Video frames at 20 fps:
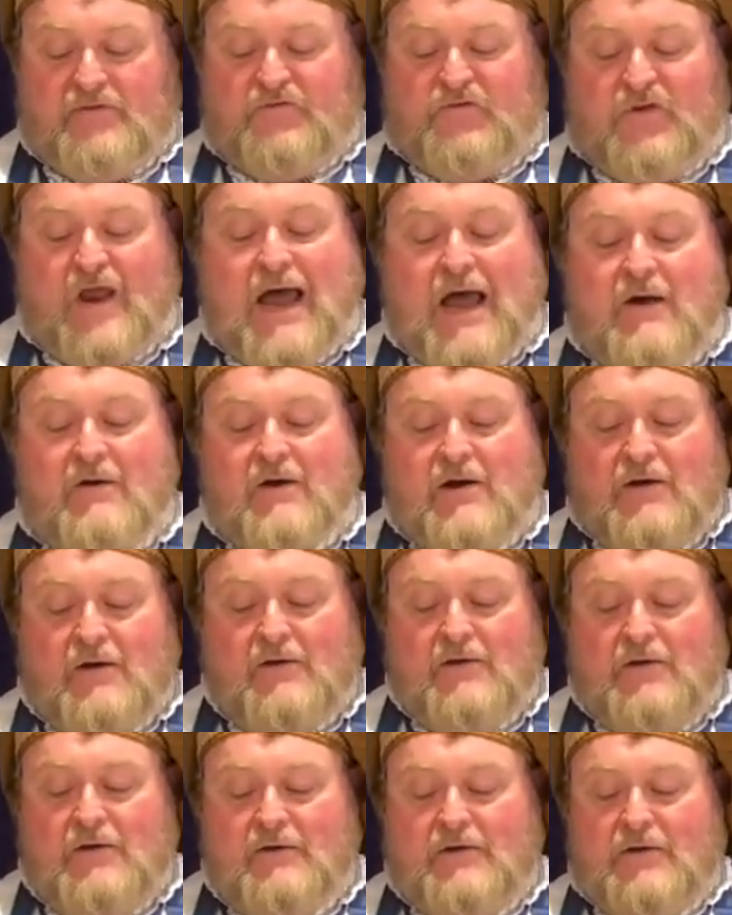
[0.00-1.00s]

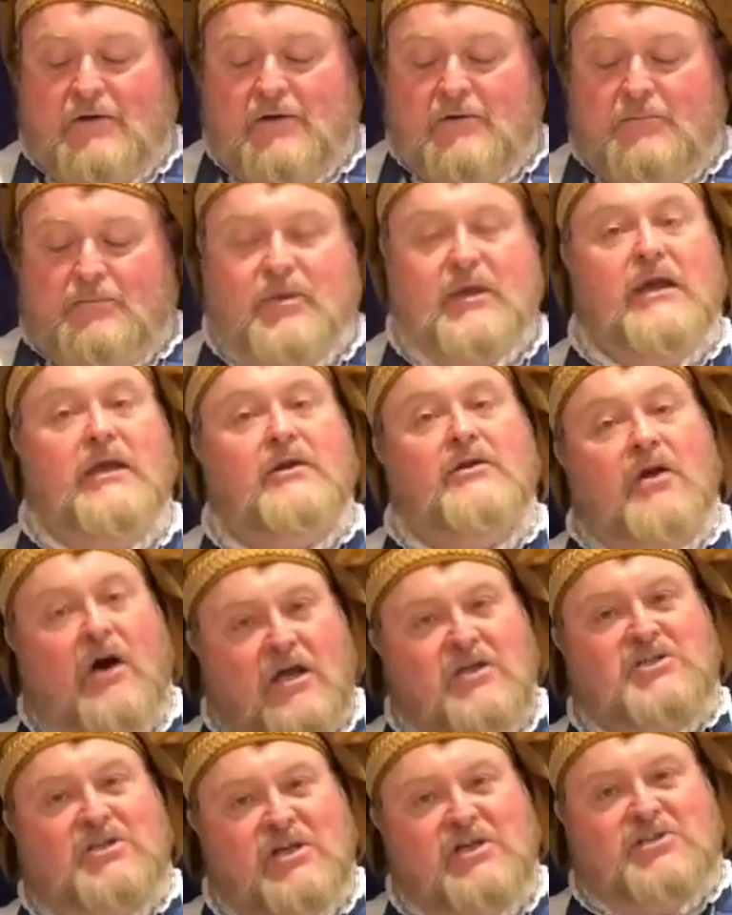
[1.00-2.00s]
flour being
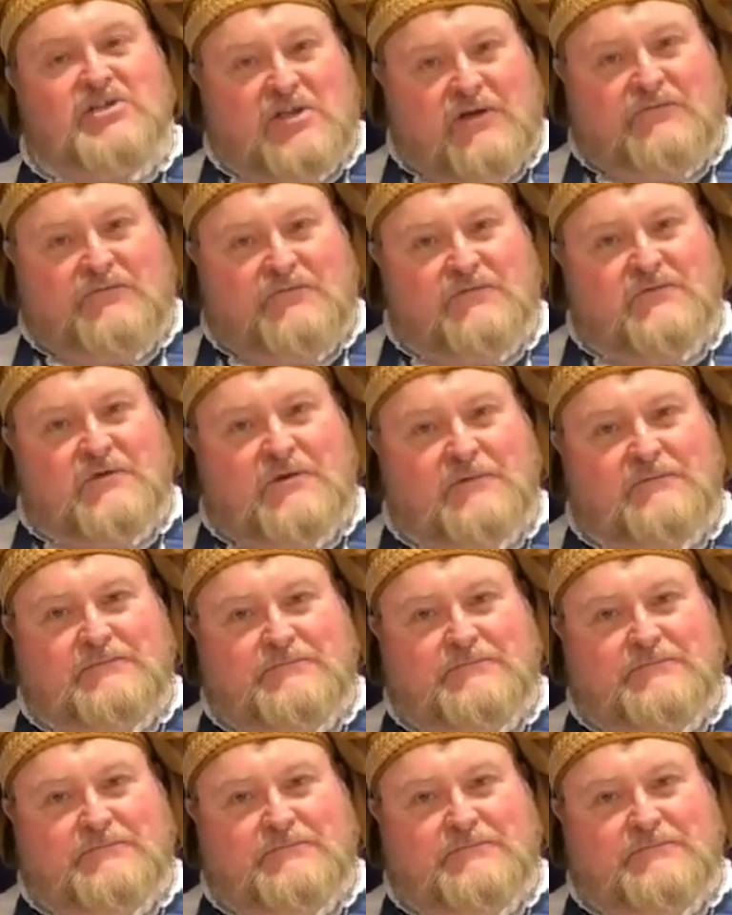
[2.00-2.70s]
nicely sieved.